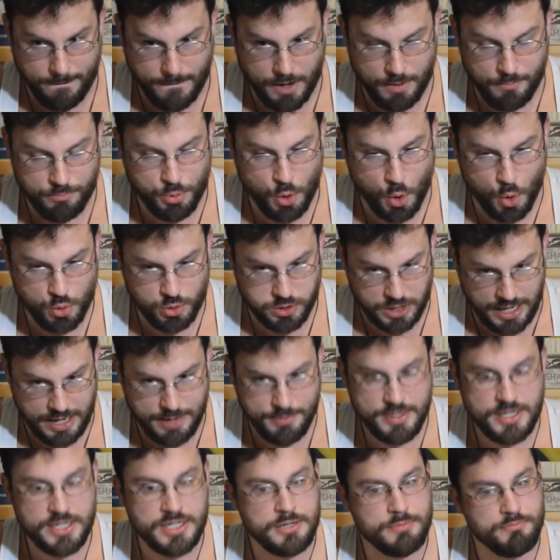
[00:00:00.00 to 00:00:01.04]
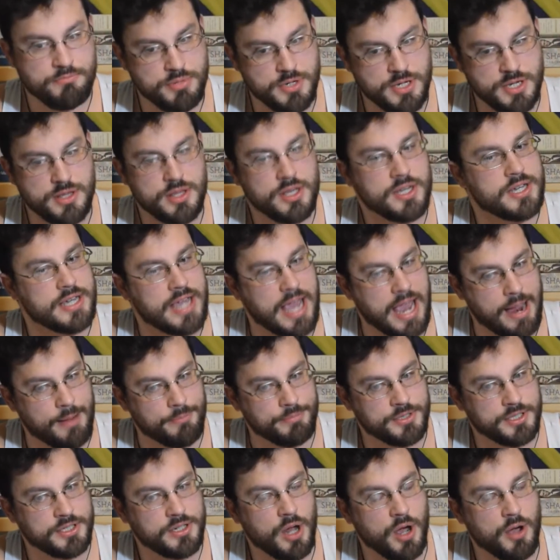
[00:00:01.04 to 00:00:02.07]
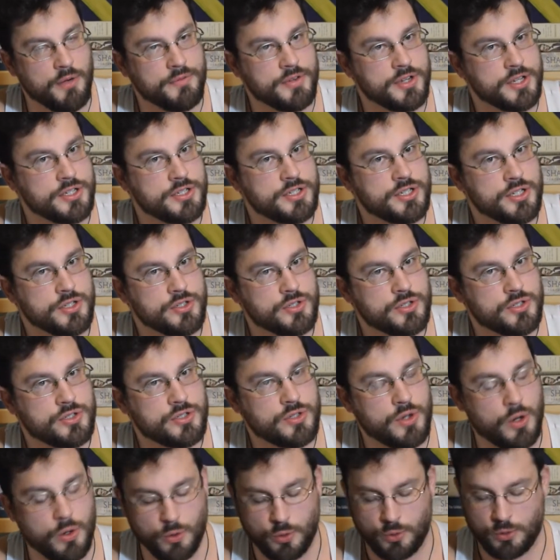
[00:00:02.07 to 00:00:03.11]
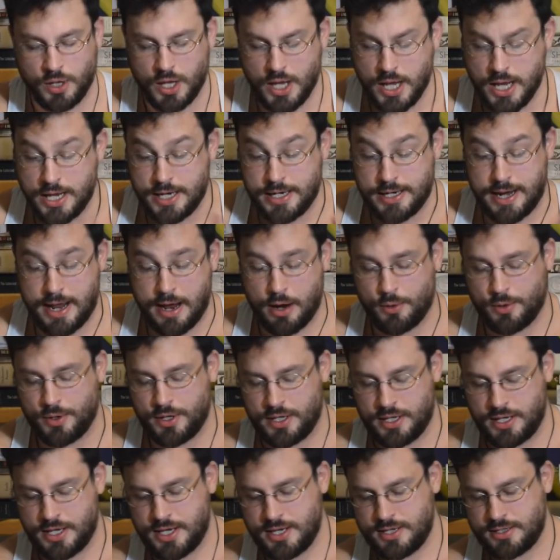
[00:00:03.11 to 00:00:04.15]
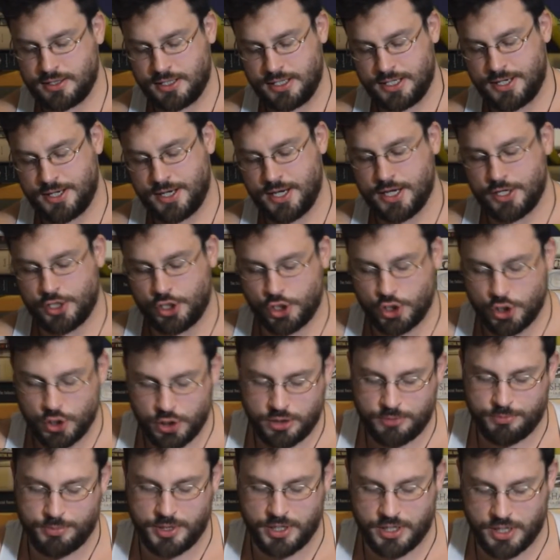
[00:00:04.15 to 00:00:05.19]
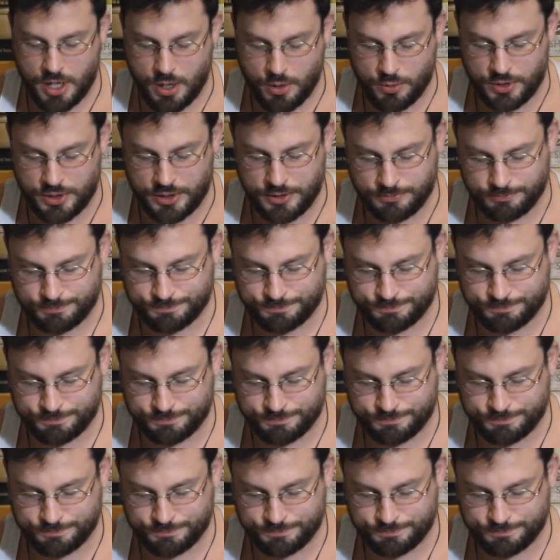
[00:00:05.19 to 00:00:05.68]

proclaiming to be the captain of his soul. Now, Henley, it should be noted,